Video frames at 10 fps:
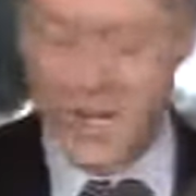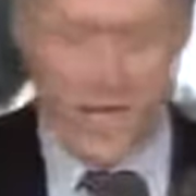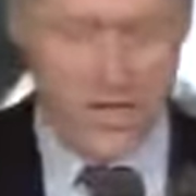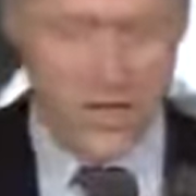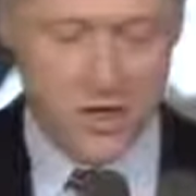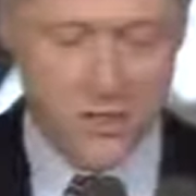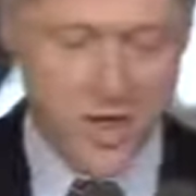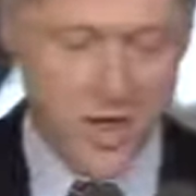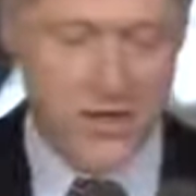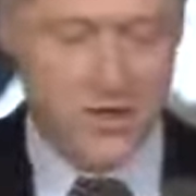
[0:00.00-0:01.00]
and Hewlett
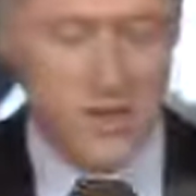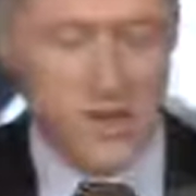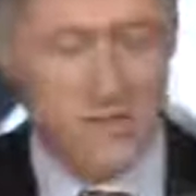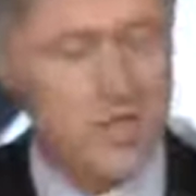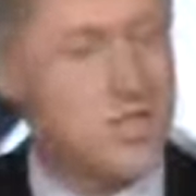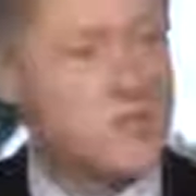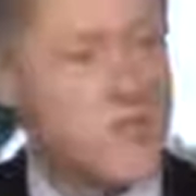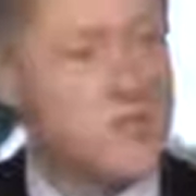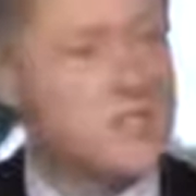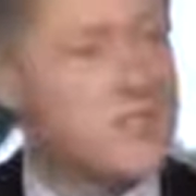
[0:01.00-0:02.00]
Packard to offer
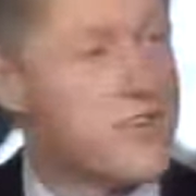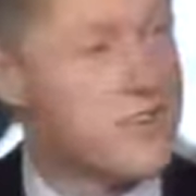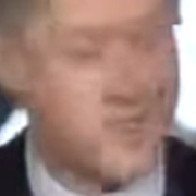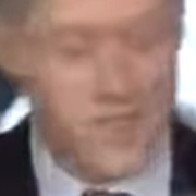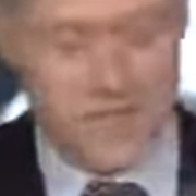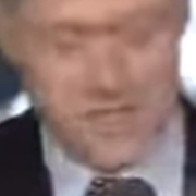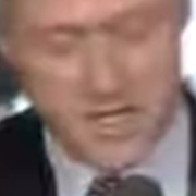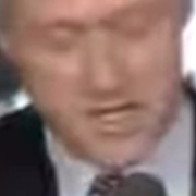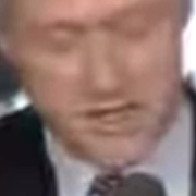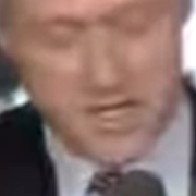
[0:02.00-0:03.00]
displaced defense
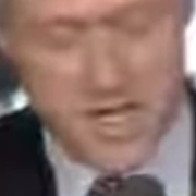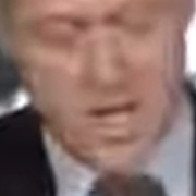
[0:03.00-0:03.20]
engineers